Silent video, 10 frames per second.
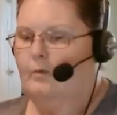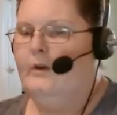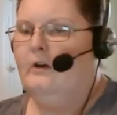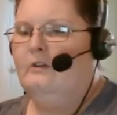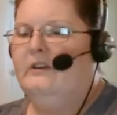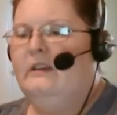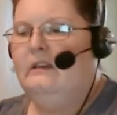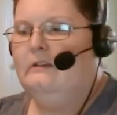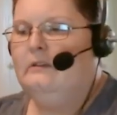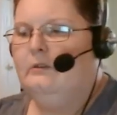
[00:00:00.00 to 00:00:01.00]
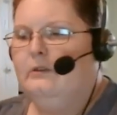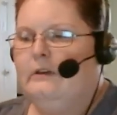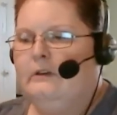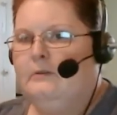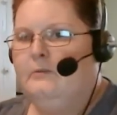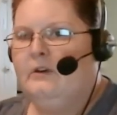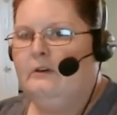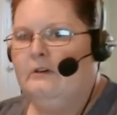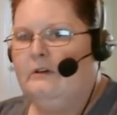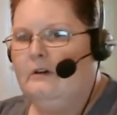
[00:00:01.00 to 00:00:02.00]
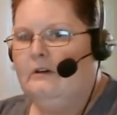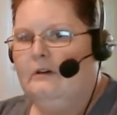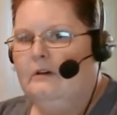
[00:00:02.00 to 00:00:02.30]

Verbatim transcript: We all need to look in the mirror